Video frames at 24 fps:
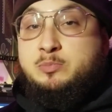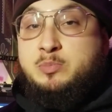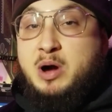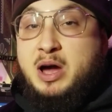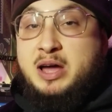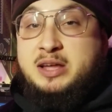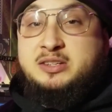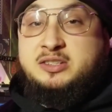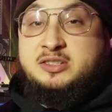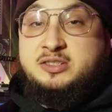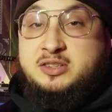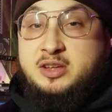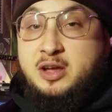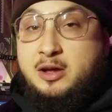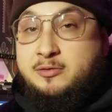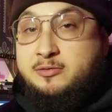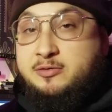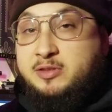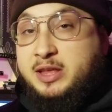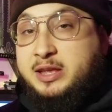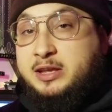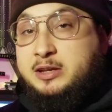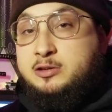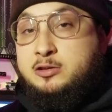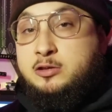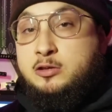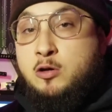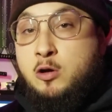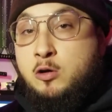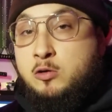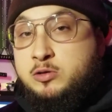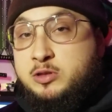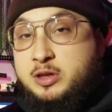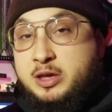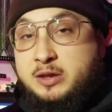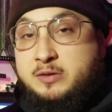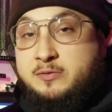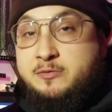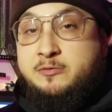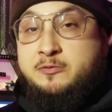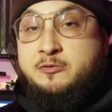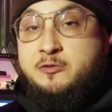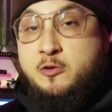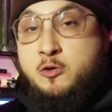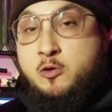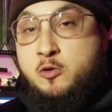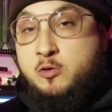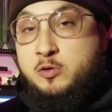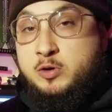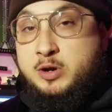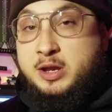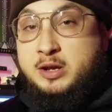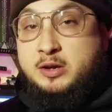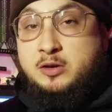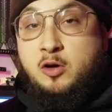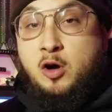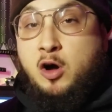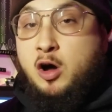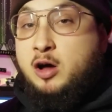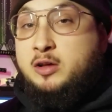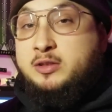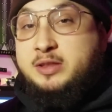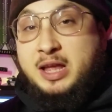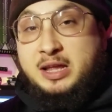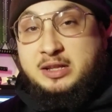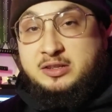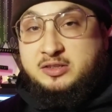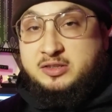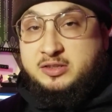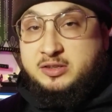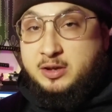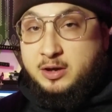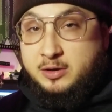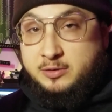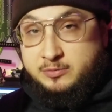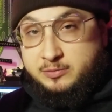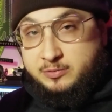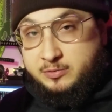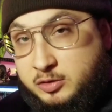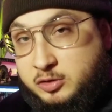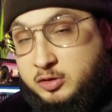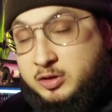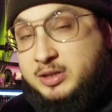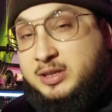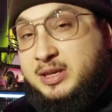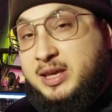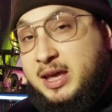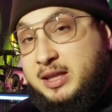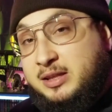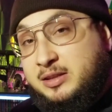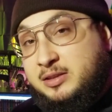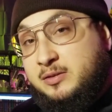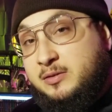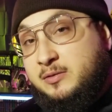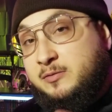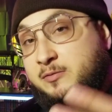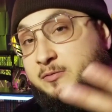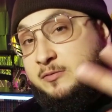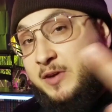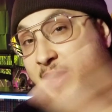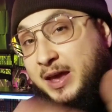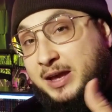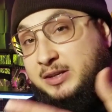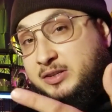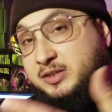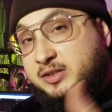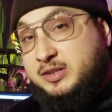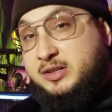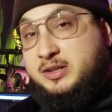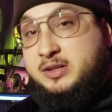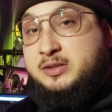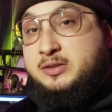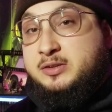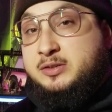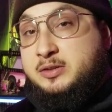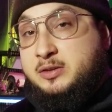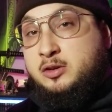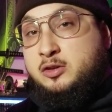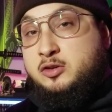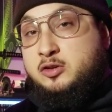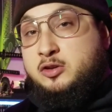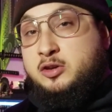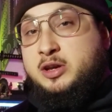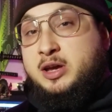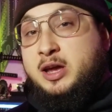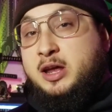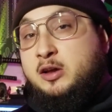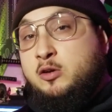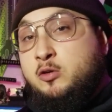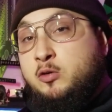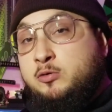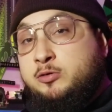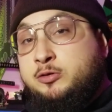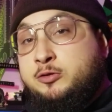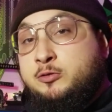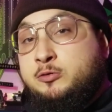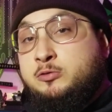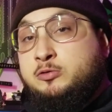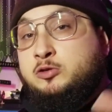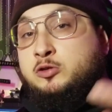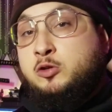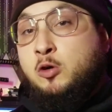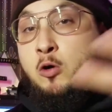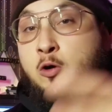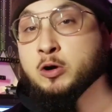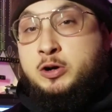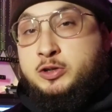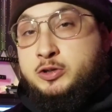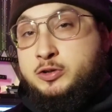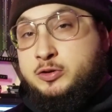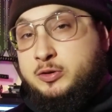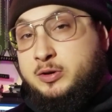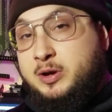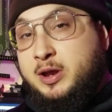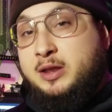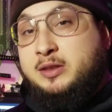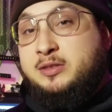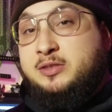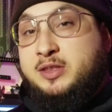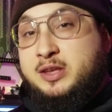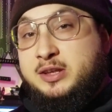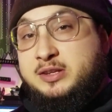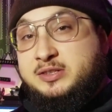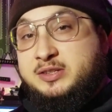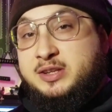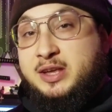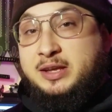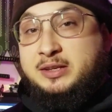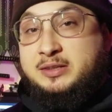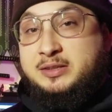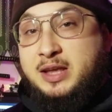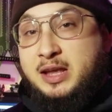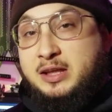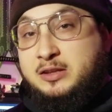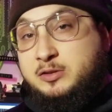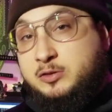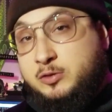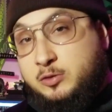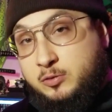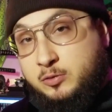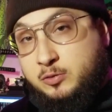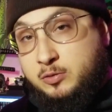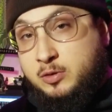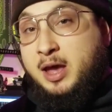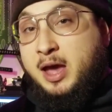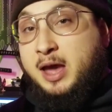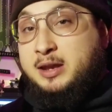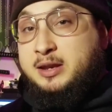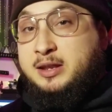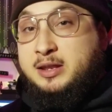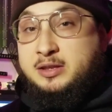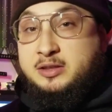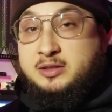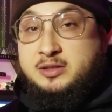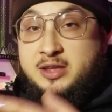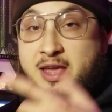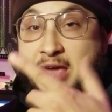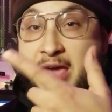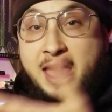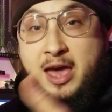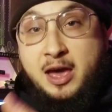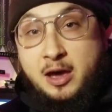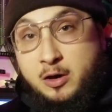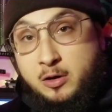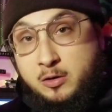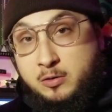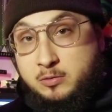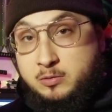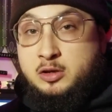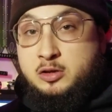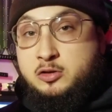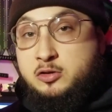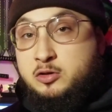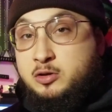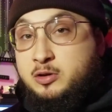buy stuff like clothing, food, and all that stuff. To get vexes, you gotta go through torture and things like that too. And in hell, you